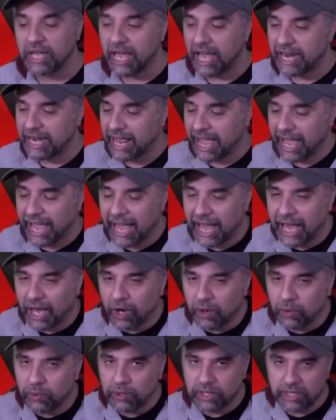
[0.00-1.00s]
And
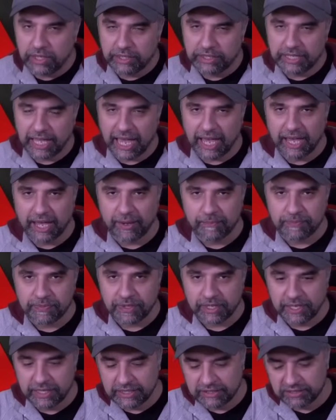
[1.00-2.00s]
how that
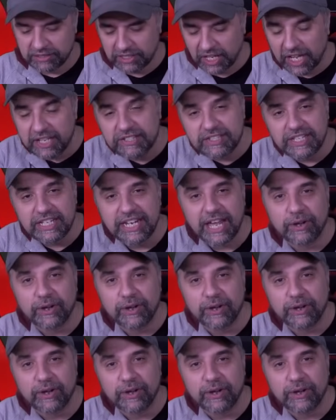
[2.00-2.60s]
nicely